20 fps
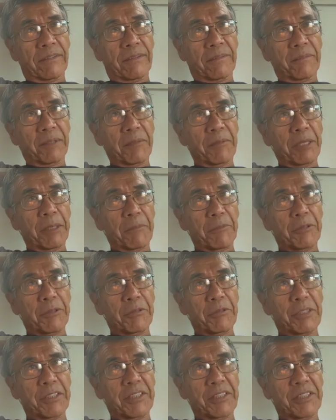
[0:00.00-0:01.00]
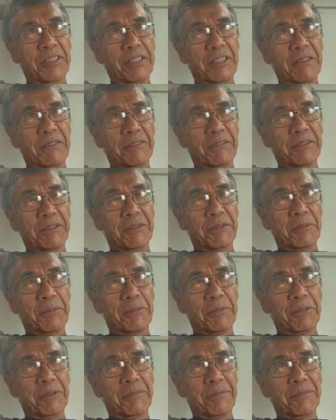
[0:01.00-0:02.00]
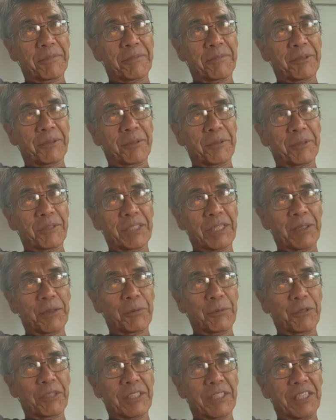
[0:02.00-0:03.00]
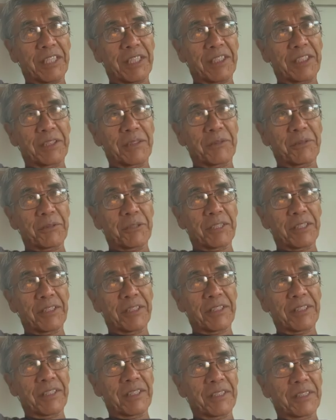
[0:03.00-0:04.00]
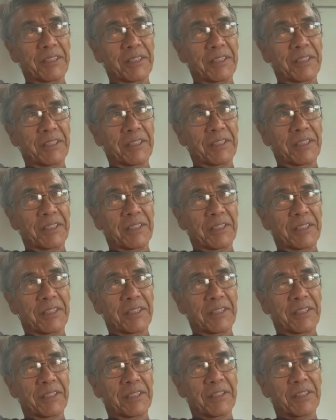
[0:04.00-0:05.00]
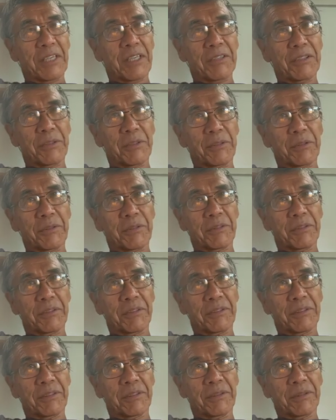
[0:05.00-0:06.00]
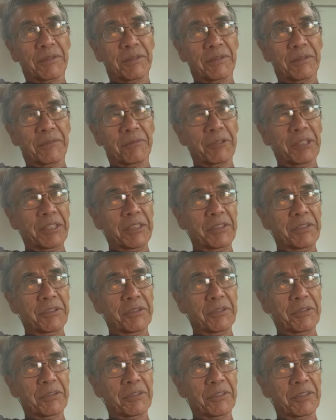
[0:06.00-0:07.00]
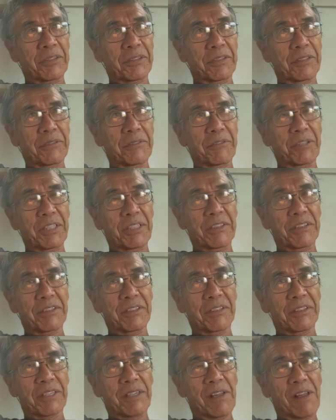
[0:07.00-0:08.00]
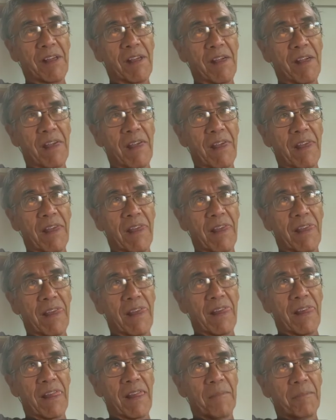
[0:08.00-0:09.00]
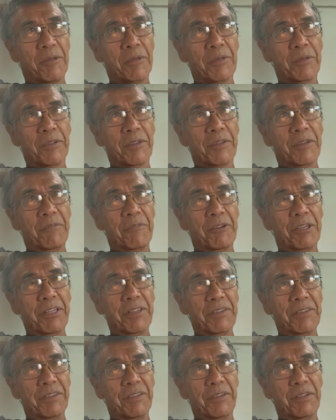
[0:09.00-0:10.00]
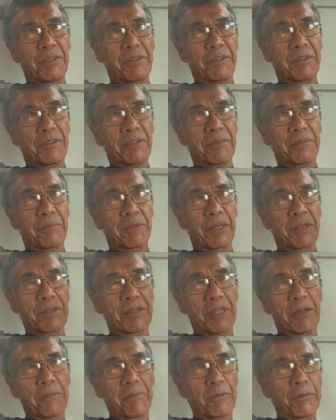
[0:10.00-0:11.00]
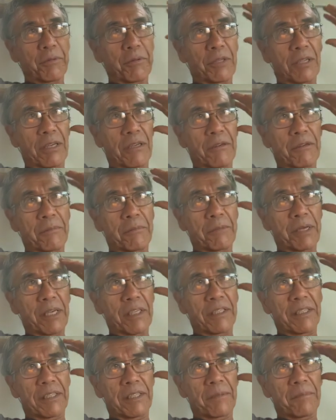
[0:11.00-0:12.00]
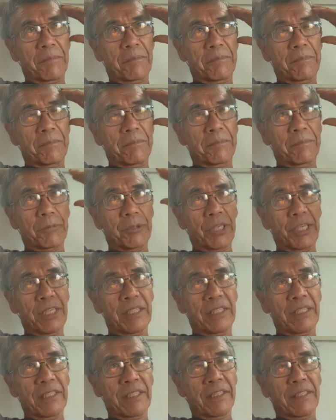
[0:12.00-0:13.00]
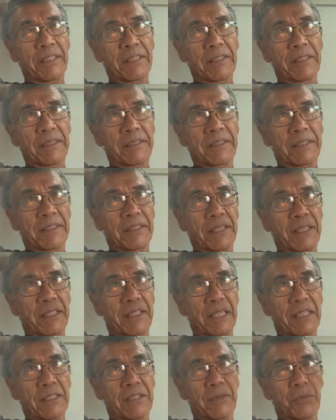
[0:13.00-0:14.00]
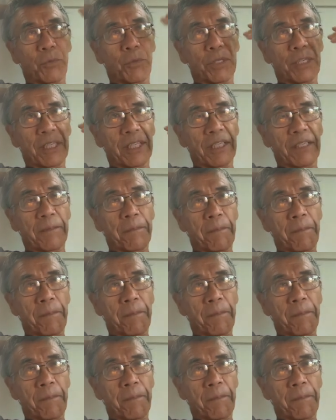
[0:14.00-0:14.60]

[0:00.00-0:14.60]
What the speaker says: Maybe I'm stretching out a little bit because I don't want to get into the discussion, religion difference, because the difference is based upon our mind and brain, and that's why